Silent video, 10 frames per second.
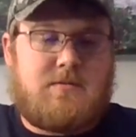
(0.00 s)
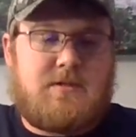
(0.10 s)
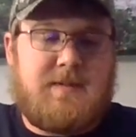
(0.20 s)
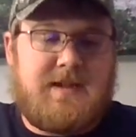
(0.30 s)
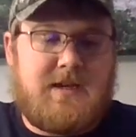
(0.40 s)

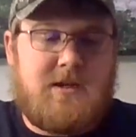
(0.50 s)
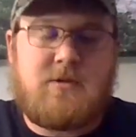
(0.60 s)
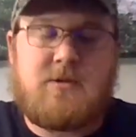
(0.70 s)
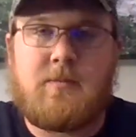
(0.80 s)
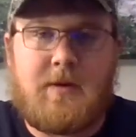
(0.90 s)
speaking of
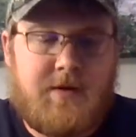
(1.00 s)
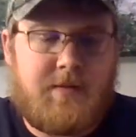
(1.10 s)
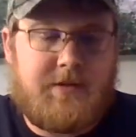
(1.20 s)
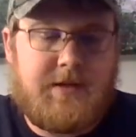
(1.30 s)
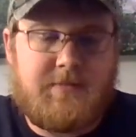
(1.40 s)
YouTube, I'll
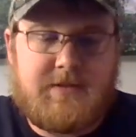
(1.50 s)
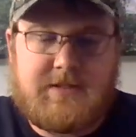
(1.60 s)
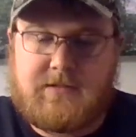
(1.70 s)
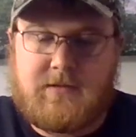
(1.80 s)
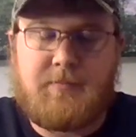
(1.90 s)
probably
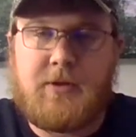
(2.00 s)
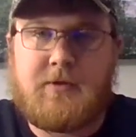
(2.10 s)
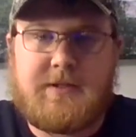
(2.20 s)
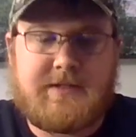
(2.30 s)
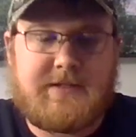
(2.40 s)

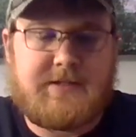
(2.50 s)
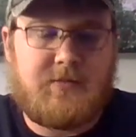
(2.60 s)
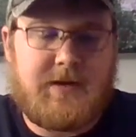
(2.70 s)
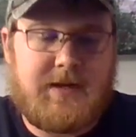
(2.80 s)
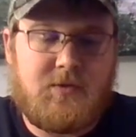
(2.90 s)
upload this to
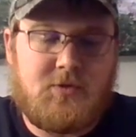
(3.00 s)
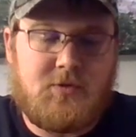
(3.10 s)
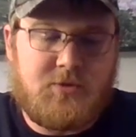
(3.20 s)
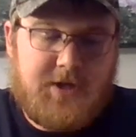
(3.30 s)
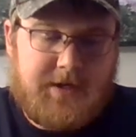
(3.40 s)
my
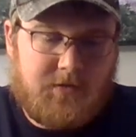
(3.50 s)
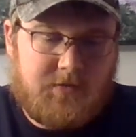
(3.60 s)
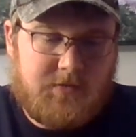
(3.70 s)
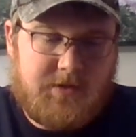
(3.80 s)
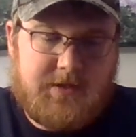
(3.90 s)
YouTube channel,
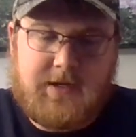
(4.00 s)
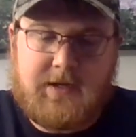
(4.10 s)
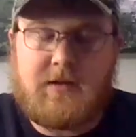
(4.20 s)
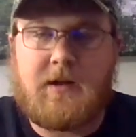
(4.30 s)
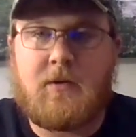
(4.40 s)
and
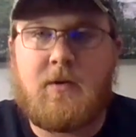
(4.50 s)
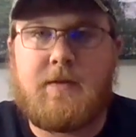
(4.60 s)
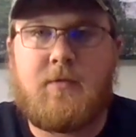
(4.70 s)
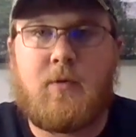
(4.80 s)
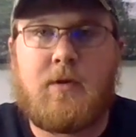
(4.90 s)
I'll go ahead
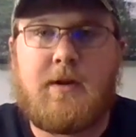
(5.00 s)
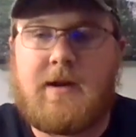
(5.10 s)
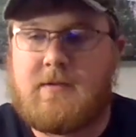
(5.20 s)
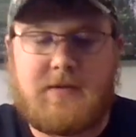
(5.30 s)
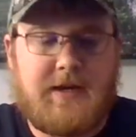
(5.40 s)
and forward it
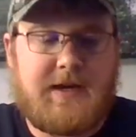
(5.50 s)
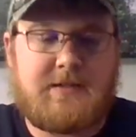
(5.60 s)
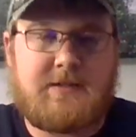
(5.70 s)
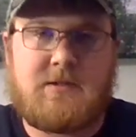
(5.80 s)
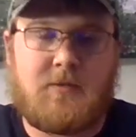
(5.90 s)
out to you guys
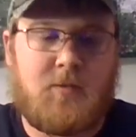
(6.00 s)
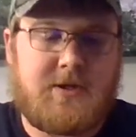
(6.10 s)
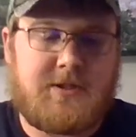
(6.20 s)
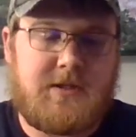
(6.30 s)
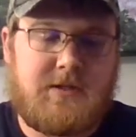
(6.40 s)
so you can
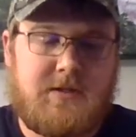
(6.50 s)
watch it.